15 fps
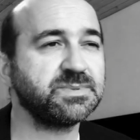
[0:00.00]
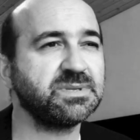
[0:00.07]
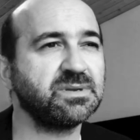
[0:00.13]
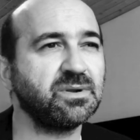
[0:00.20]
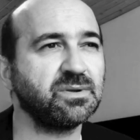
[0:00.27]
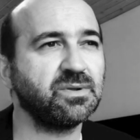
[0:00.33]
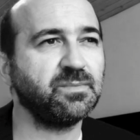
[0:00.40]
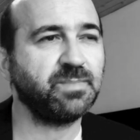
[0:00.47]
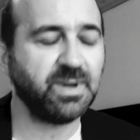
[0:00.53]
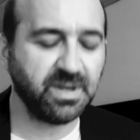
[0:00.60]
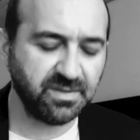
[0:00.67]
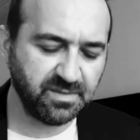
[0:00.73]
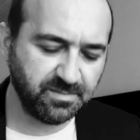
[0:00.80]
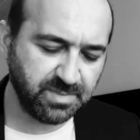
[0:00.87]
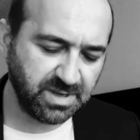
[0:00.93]
that occupy
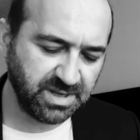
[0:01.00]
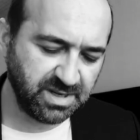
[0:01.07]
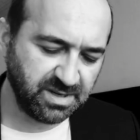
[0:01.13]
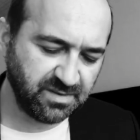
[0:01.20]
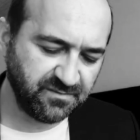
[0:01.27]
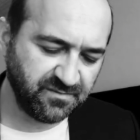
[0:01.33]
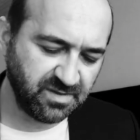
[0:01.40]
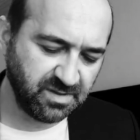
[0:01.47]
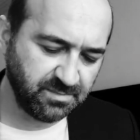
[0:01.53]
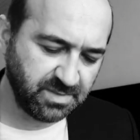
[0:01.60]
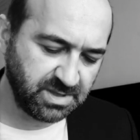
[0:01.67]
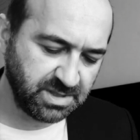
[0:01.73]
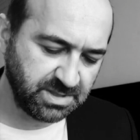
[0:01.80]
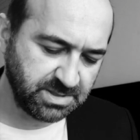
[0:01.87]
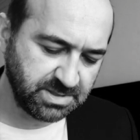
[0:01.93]
the plane of
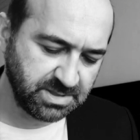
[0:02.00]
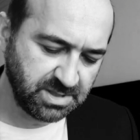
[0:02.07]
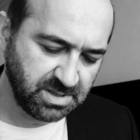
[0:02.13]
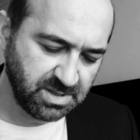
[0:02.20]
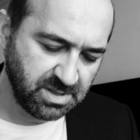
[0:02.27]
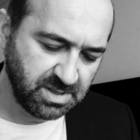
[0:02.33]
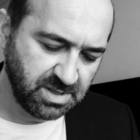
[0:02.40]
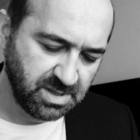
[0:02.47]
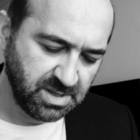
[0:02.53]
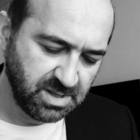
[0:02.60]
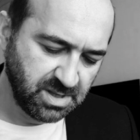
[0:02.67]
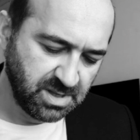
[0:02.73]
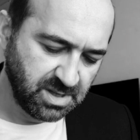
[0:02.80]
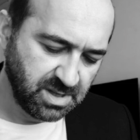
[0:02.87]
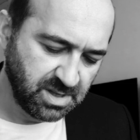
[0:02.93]
immanence
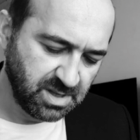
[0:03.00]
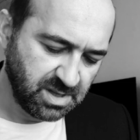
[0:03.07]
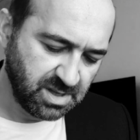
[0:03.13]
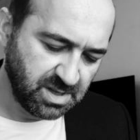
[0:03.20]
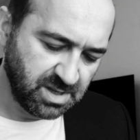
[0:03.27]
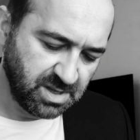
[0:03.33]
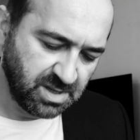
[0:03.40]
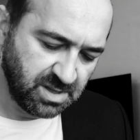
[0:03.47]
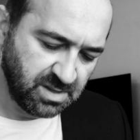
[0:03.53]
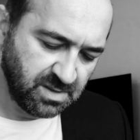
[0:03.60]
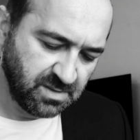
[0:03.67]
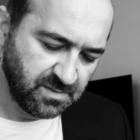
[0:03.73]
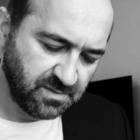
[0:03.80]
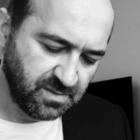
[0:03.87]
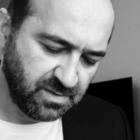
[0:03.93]
and
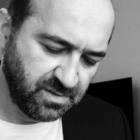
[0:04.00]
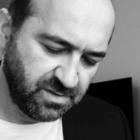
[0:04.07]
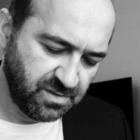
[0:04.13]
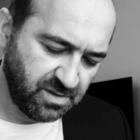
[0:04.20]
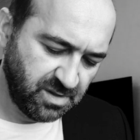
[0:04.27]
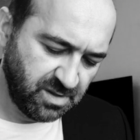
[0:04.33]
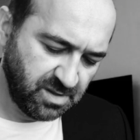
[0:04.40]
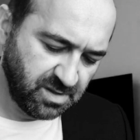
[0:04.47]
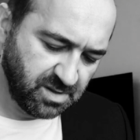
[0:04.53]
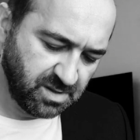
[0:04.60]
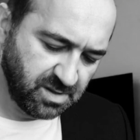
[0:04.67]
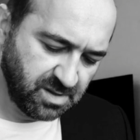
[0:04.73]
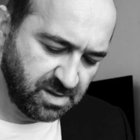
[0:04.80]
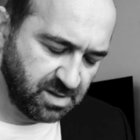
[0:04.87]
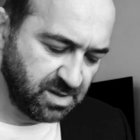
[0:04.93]
the
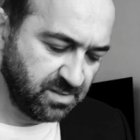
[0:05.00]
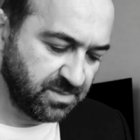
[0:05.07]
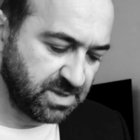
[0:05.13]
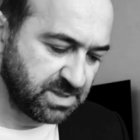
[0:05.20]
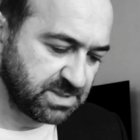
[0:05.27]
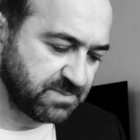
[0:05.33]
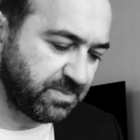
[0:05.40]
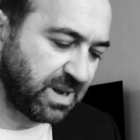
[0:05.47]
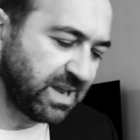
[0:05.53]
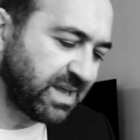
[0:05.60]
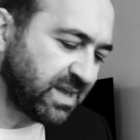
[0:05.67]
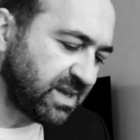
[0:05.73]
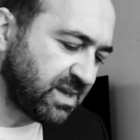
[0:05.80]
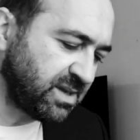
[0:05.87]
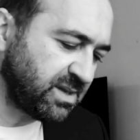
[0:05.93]
immanence.
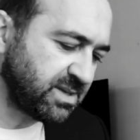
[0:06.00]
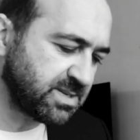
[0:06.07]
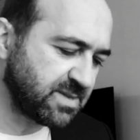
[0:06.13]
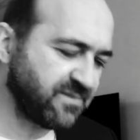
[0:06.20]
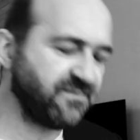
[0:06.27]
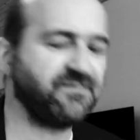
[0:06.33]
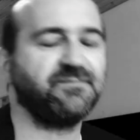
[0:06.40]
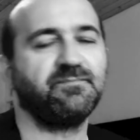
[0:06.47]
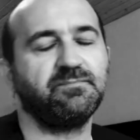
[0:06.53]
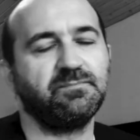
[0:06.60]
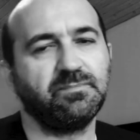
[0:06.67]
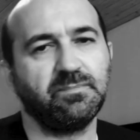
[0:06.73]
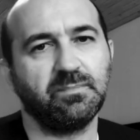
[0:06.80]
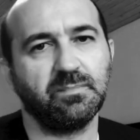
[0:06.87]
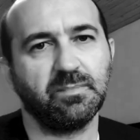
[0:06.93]
Plane is a
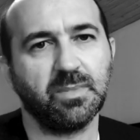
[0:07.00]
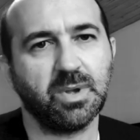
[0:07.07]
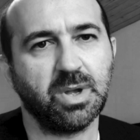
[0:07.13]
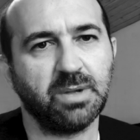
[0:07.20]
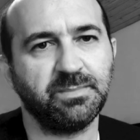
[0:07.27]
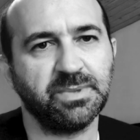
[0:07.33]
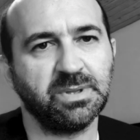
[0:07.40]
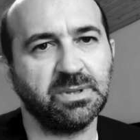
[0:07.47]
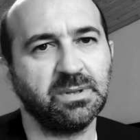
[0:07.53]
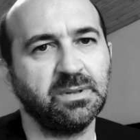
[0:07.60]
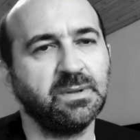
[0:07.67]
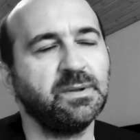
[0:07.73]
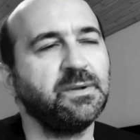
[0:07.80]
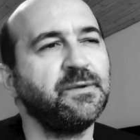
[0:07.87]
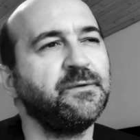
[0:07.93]
common
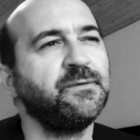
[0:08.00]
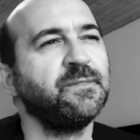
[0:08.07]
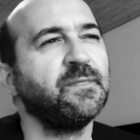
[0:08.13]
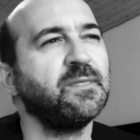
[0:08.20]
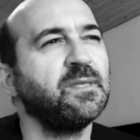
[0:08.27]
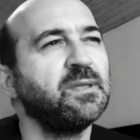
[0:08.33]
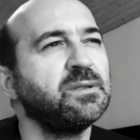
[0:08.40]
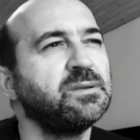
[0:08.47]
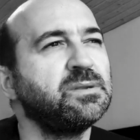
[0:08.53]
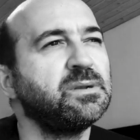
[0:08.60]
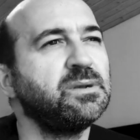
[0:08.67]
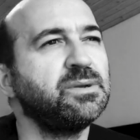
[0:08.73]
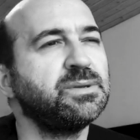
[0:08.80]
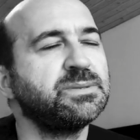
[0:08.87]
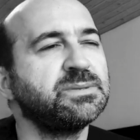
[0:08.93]

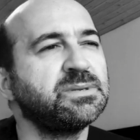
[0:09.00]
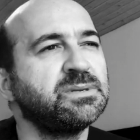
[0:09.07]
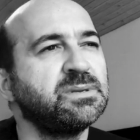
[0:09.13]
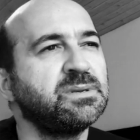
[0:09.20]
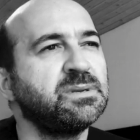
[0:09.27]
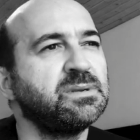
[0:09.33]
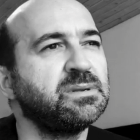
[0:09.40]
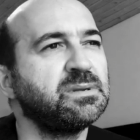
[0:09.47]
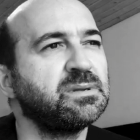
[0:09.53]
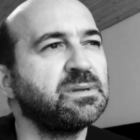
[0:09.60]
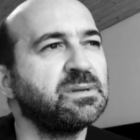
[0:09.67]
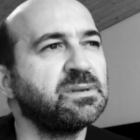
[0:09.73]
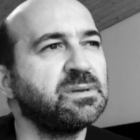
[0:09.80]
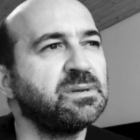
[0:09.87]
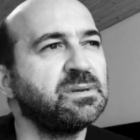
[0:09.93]
Deleuzian,
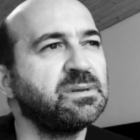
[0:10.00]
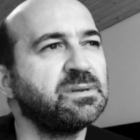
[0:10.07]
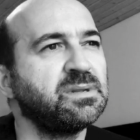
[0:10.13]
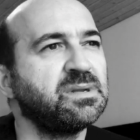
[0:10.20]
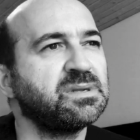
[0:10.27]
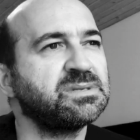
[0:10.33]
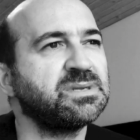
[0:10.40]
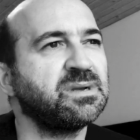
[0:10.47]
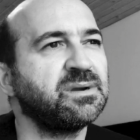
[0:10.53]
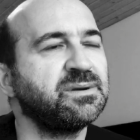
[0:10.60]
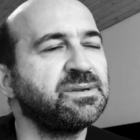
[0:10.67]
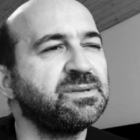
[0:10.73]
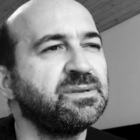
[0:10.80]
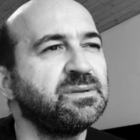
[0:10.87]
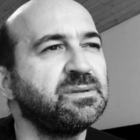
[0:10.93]

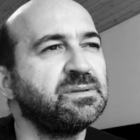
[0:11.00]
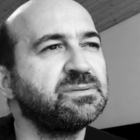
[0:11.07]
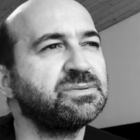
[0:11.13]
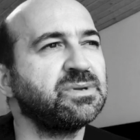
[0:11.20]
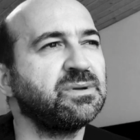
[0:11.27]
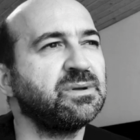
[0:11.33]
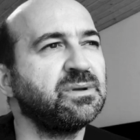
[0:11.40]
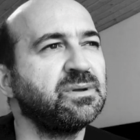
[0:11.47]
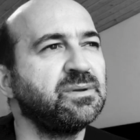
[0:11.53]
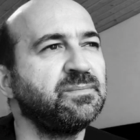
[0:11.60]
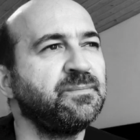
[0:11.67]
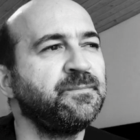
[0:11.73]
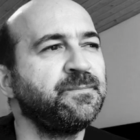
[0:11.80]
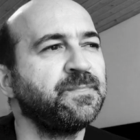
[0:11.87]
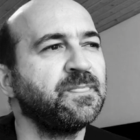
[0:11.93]
Guattarian
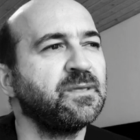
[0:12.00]
term.